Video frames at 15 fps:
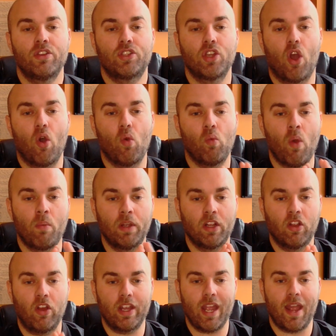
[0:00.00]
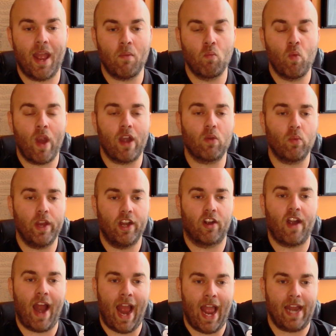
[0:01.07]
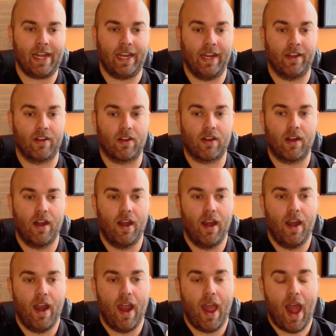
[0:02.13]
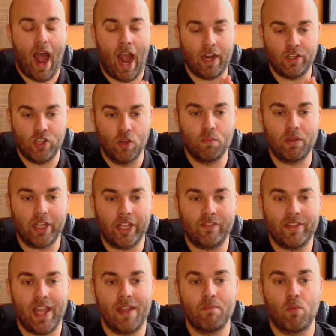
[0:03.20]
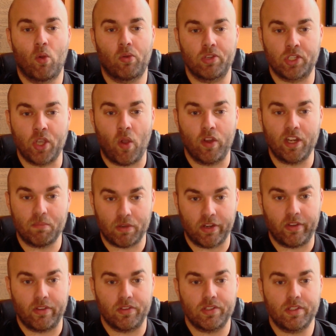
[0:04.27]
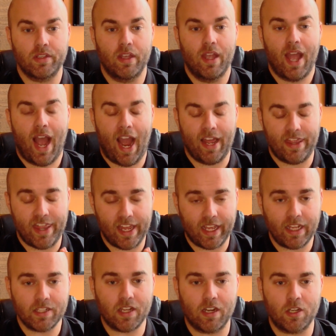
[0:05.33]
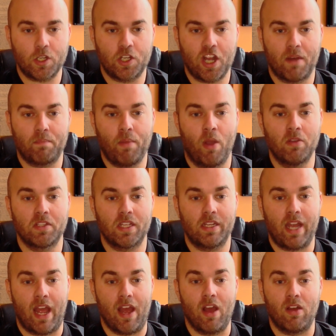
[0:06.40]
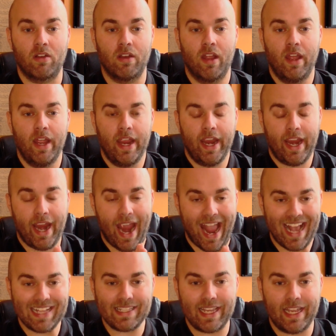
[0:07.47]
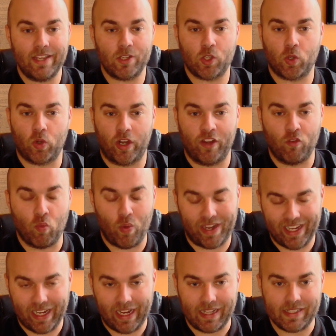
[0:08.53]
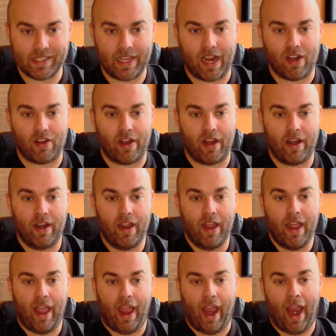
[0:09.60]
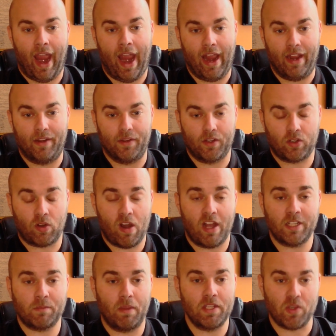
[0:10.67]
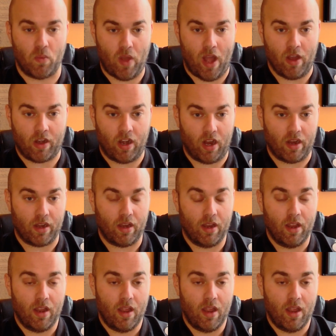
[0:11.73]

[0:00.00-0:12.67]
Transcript: So when we look at where we are at here, I do believe Dan Moore is going to produce. I think he's going to shut Bosa down. He has a history of winning against Garrett, and Crosby's a wild card.